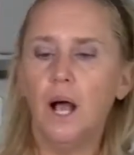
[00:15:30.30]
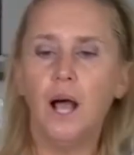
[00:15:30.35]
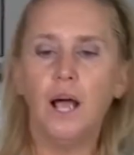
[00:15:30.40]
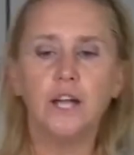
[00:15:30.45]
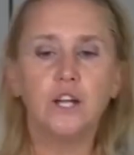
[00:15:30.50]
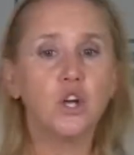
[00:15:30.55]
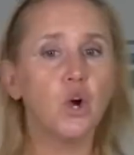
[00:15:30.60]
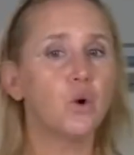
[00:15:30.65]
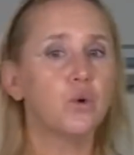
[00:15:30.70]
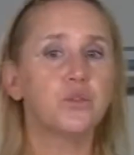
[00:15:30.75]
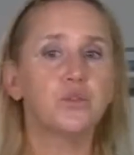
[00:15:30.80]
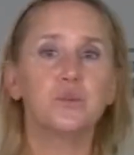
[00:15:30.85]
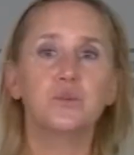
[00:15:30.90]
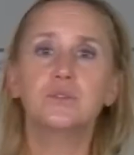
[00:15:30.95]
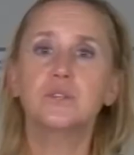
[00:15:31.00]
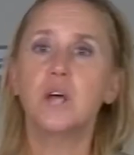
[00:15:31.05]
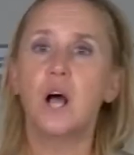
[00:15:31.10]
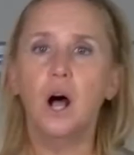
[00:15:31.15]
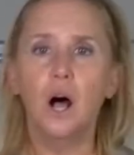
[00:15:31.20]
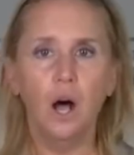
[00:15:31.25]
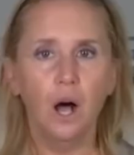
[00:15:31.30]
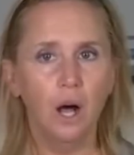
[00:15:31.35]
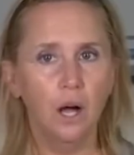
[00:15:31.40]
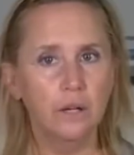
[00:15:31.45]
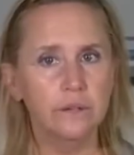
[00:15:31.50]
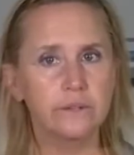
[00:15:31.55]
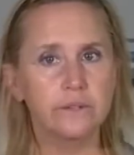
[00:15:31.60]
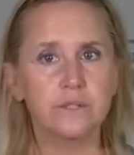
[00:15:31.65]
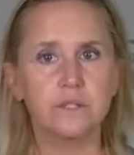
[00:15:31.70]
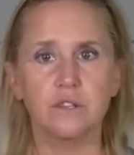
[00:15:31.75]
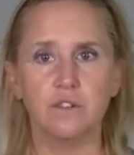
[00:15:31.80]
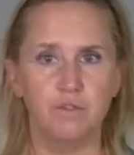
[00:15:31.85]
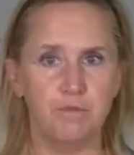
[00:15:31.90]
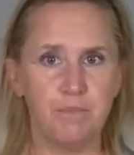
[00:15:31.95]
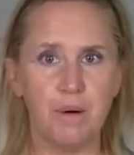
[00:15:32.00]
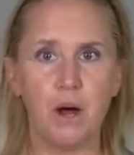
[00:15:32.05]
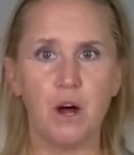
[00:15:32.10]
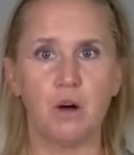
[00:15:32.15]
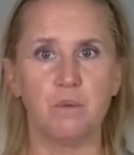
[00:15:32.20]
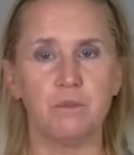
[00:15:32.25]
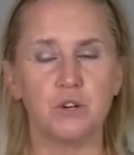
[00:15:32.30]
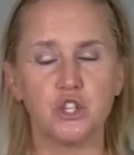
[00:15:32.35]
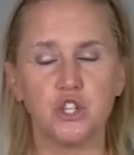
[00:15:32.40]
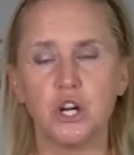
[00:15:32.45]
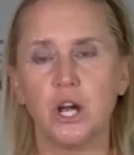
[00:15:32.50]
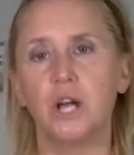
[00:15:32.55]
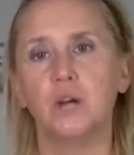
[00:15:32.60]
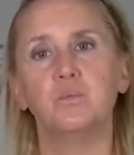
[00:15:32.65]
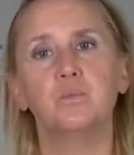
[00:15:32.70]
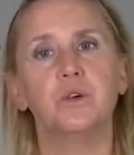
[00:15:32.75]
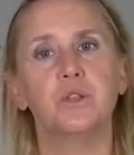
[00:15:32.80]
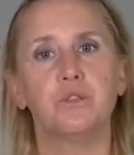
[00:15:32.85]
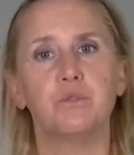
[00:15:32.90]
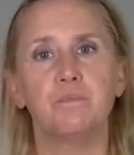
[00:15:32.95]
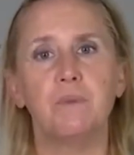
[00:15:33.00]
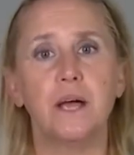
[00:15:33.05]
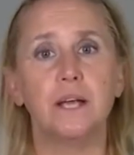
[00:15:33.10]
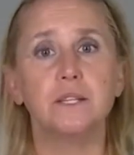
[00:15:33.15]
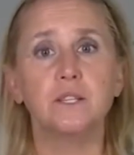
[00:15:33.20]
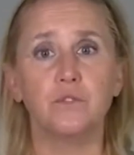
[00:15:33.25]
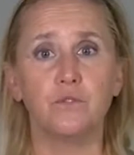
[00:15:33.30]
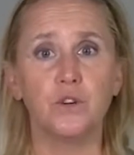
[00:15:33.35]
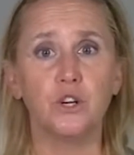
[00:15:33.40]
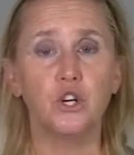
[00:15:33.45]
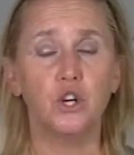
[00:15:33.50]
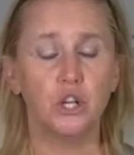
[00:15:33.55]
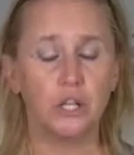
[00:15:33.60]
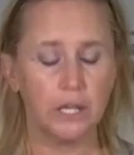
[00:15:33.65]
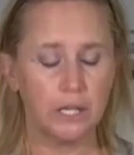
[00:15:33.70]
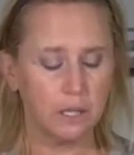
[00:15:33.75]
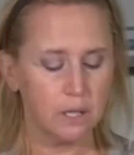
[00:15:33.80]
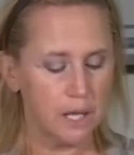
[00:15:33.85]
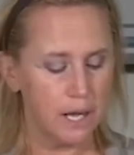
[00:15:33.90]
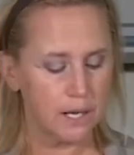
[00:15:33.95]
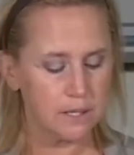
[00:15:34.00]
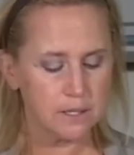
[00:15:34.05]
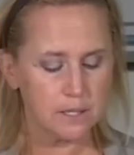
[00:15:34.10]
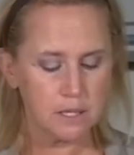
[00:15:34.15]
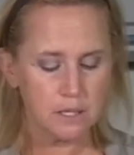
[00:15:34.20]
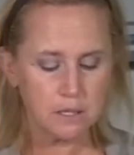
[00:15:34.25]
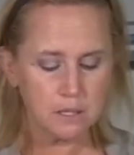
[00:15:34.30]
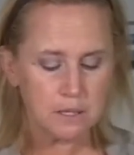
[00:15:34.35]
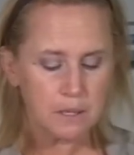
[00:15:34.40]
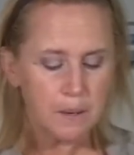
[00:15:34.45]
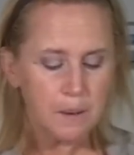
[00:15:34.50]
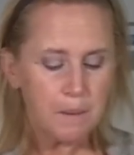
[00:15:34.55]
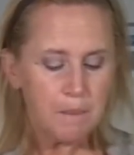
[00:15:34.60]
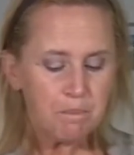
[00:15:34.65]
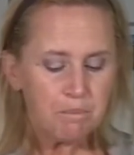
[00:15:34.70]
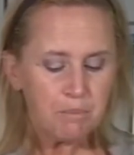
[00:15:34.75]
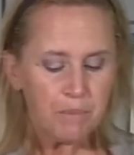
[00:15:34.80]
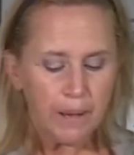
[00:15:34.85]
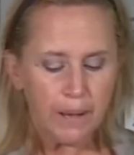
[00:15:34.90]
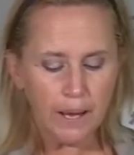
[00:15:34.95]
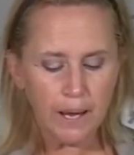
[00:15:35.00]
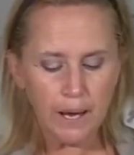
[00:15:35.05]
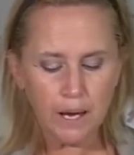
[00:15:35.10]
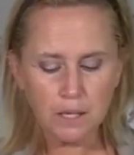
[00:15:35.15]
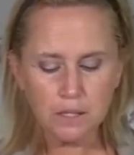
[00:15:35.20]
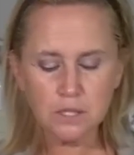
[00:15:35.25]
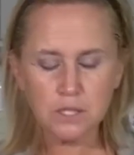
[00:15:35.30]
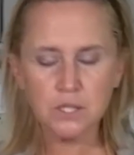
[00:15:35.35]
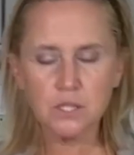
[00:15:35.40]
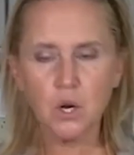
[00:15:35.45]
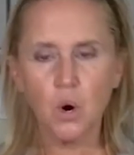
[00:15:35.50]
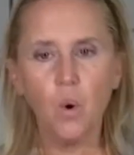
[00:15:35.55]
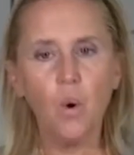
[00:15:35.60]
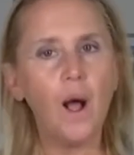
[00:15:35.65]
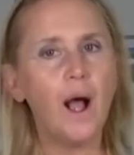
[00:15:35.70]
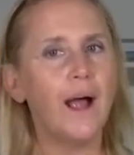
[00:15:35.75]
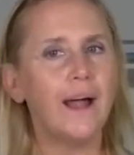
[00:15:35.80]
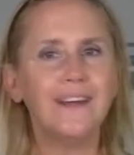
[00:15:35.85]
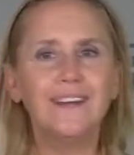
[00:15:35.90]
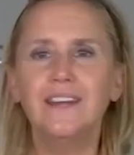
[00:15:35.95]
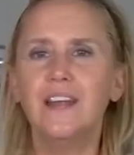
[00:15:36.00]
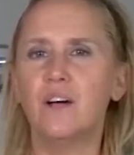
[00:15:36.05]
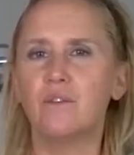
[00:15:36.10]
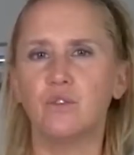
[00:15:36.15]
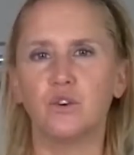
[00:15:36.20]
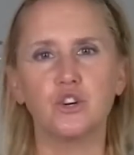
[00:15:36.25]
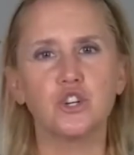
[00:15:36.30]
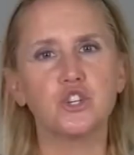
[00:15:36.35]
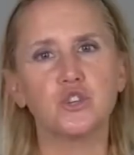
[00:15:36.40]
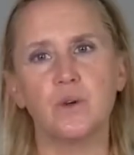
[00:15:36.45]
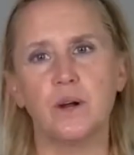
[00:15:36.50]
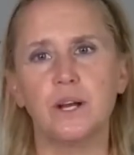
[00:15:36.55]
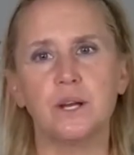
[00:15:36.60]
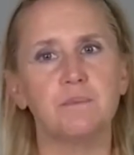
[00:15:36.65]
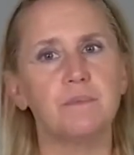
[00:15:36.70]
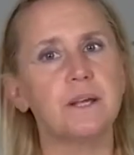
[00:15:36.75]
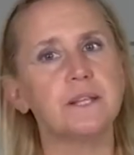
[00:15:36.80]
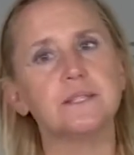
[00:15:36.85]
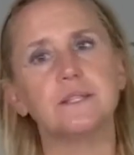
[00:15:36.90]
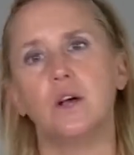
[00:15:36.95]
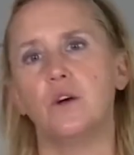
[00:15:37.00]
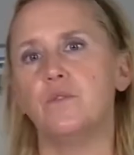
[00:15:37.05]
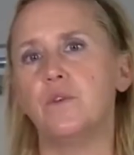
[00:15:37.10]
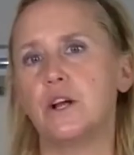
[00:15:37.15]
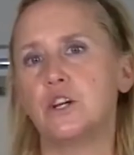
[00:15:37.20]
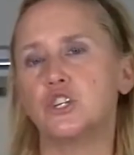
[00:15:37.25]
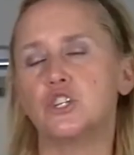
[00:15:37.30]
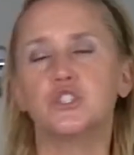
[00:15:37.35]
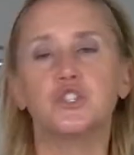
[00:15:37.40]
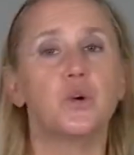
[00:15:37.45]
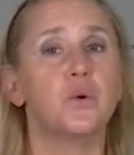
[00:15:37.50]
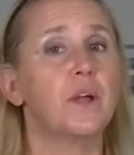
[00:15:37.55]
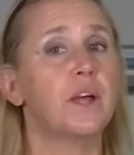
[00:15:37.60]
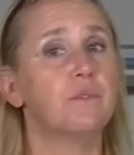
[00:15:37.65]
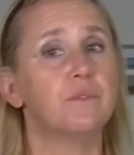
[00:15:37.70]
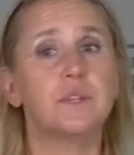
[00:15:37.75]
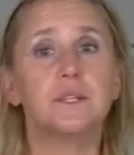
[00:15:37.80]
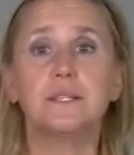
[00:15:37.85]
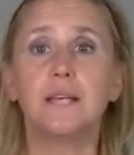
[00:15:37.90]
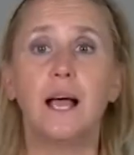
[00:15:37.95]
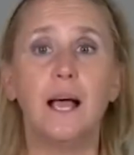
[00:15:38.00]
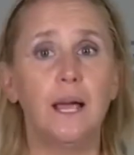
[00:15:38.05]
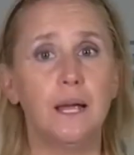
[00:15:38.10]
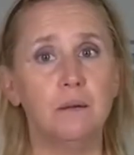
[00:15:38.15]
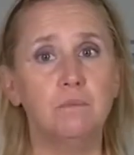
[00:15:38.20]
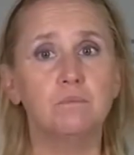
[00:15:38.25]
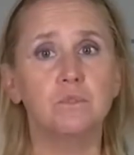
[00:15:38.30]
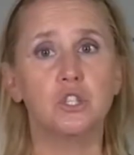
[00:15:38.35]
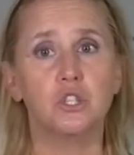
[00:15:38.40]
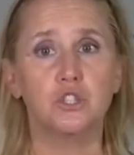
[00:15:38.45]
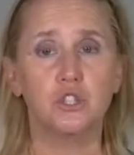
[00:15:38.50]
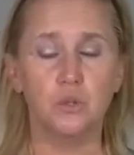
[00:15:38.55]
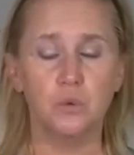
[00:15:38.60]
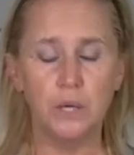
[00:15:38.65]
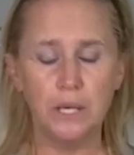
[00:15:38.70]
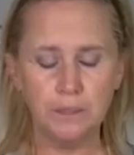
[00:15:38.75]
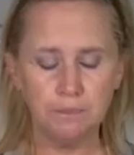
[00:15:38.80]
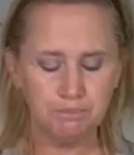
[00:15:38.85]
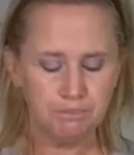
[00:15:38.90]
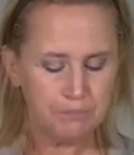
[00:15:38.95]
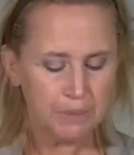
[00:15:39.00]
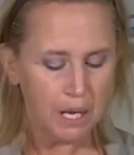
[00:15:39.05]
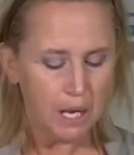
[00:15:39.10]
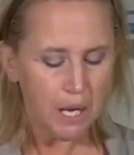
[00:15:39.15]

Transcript: I go through tons of Parmesan with my different cooking classes. And so I never shred it myself. I just don't have the time to do it.